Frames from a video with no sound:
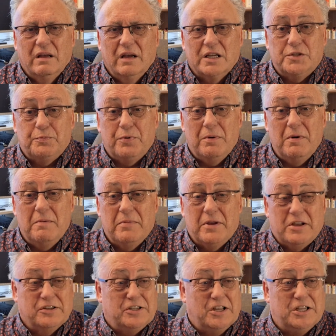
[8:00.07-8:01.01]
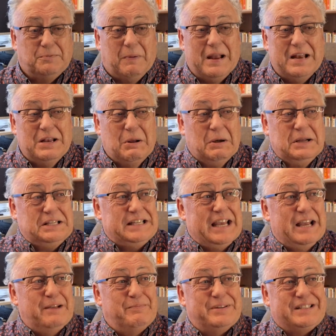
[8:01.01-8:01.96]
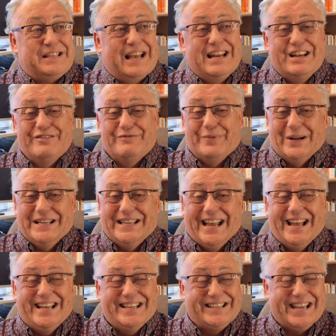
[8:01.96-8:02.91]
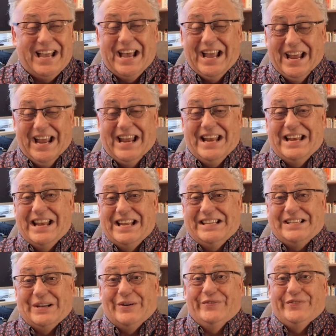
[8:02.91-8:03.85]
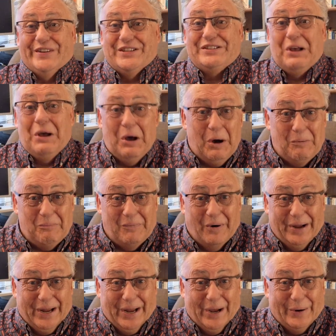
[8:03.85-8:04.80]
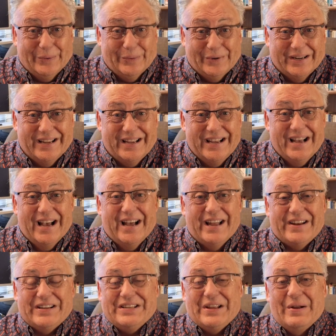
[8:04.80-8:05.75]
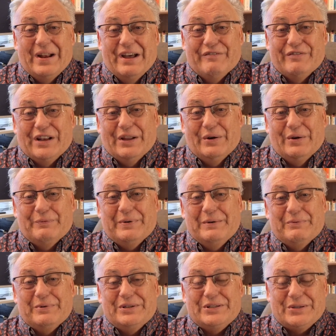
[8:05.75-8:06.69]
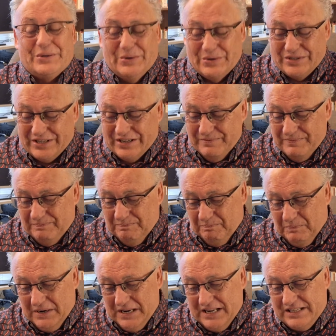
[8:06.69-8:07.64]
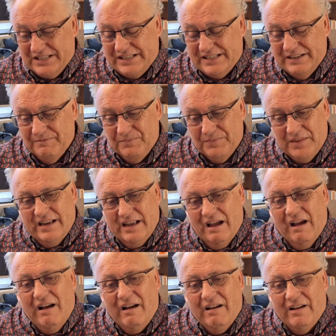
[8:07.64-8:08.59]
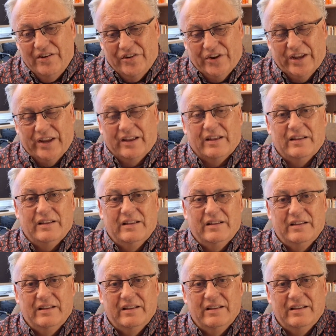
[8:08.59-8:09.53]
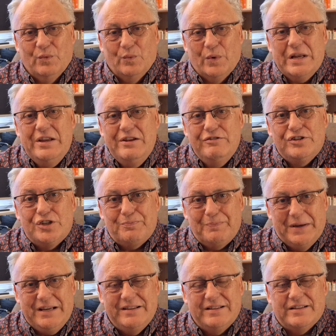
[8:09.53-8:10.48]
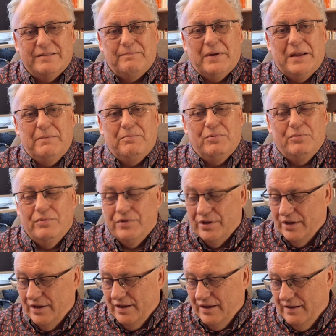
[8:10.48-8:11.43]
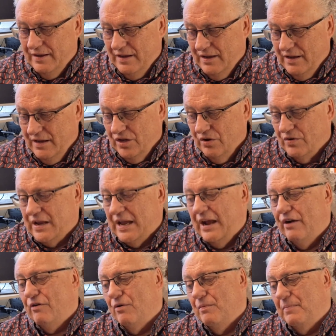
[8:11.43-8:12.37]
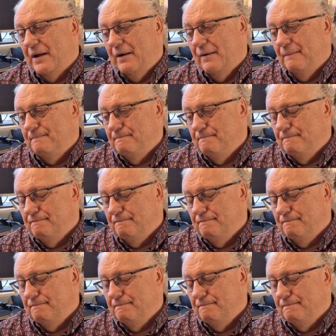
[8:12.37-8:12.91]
That's probably because I spend 98% of my days in this office on my own, and I don't have a lot of people to talk to. But it's heartening when you speak to people that you care about.